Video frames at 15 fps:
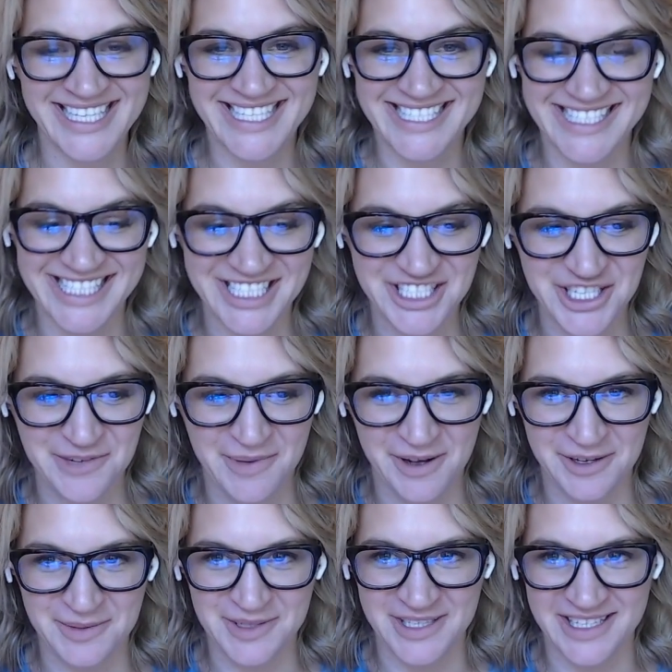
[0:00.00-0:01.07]
Shinji,
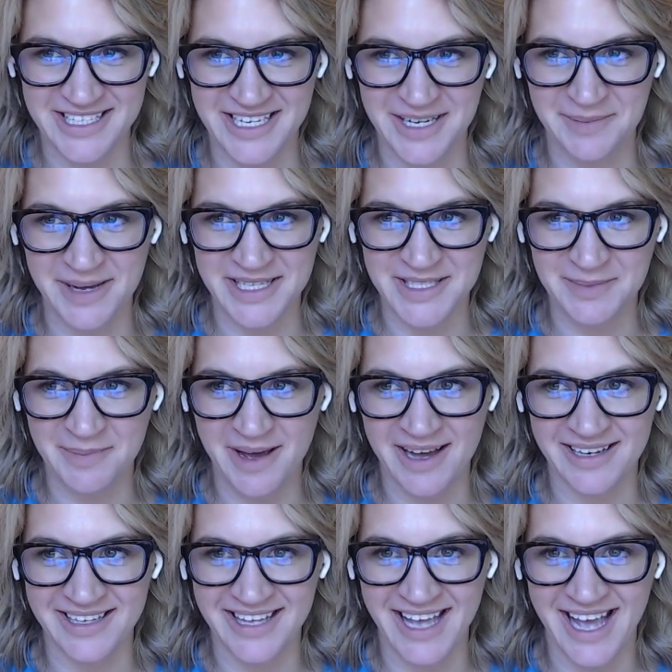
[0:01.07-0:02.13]
welcome to the Data Bytes
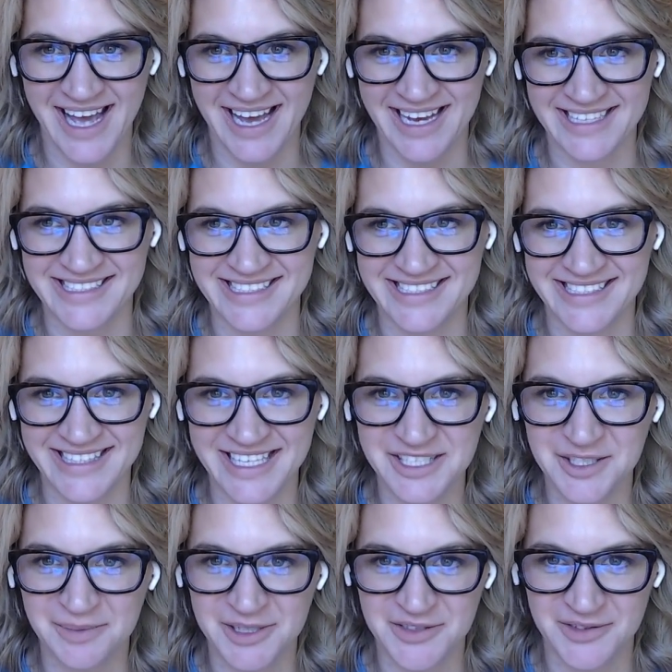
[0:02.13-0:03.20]
podcast.
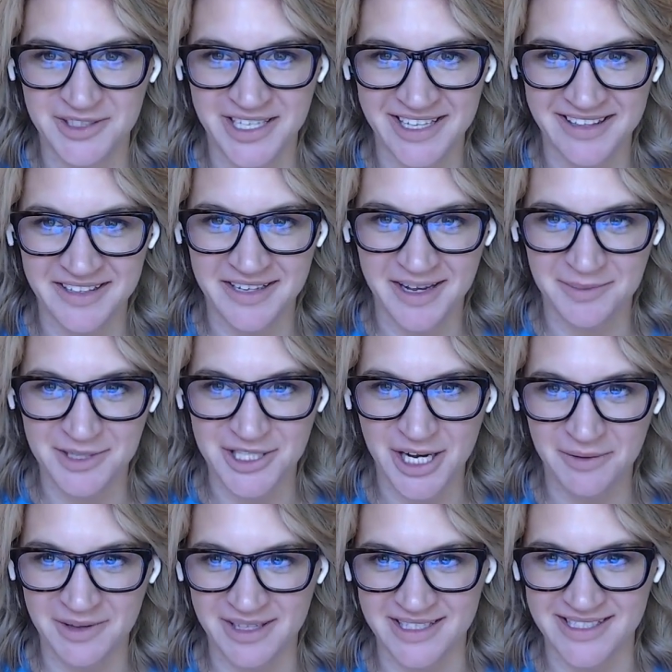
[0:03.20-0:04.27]
Thanks so much for taking the time to
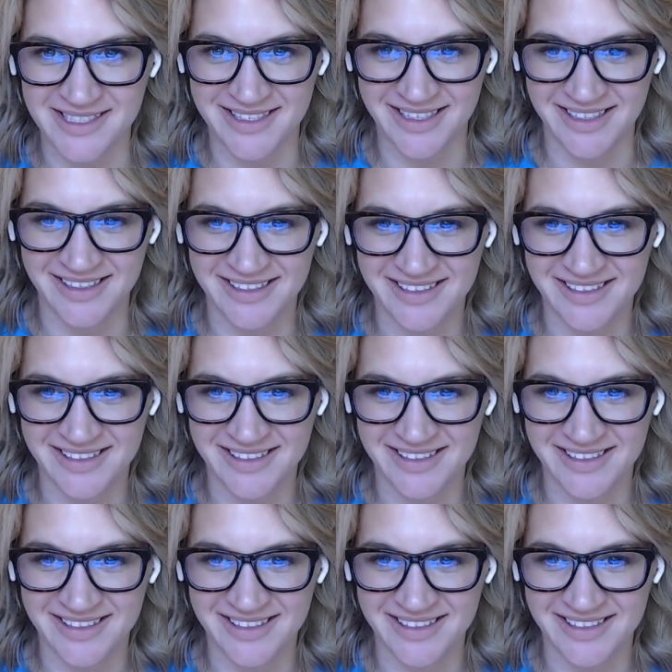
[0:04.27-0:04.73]
chat with us today.